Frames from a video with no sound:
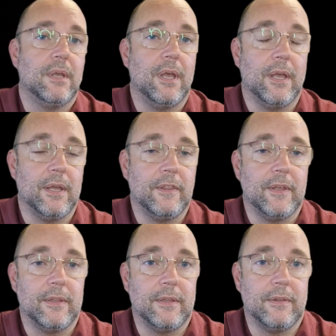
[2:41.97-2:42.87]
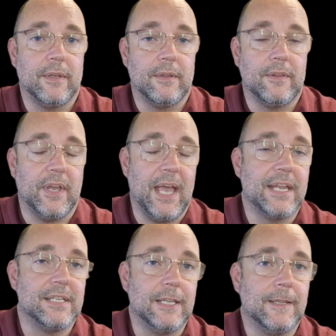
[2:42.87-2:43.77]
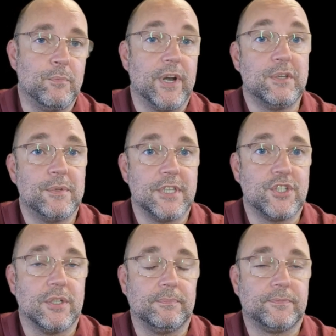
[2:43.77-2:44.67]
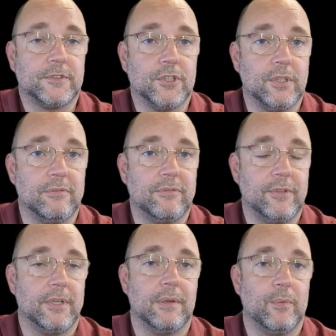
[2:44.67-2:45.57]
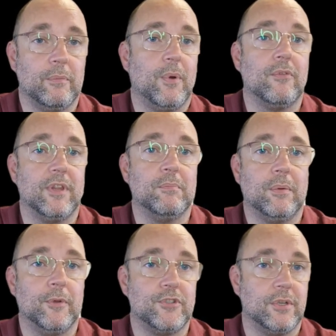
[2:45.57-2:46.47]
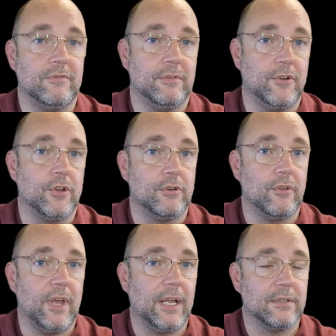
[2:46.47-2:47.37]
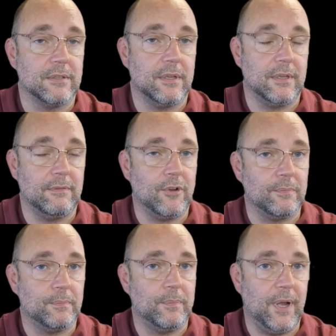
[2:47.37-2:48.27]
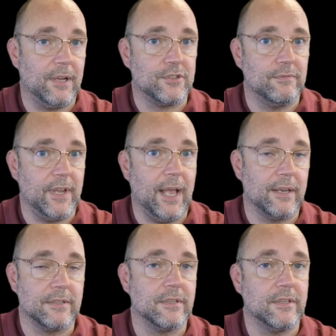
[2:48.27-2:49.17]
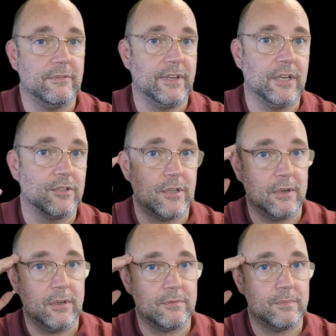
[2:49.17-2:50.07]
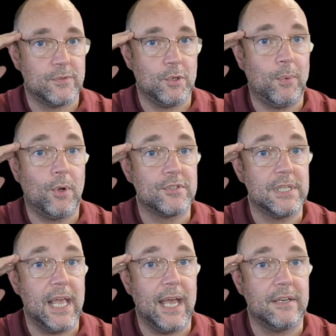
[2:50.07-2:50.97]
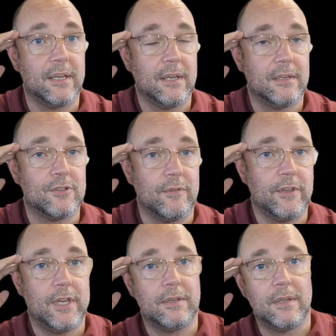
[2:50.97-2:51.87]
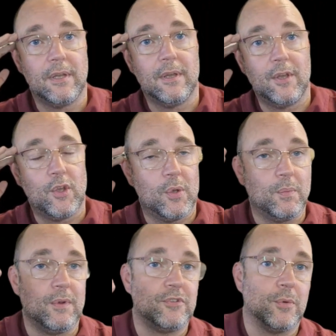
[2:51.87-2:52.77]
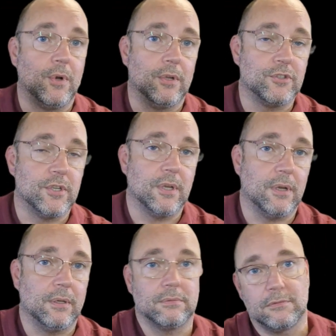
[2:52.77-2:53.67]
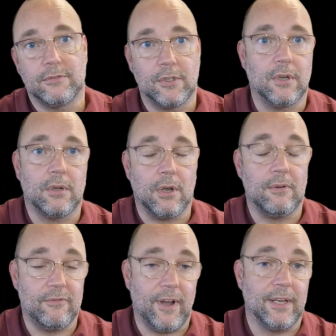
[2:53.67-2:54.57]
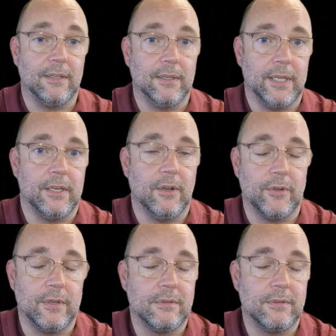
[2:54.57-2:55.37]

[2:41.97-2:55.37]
the head in the brace position. So with both implements, you've got your other hand, you've got parts of your hand and your fingers that are supporting the head. So if they did move towards you or cough violently, you know,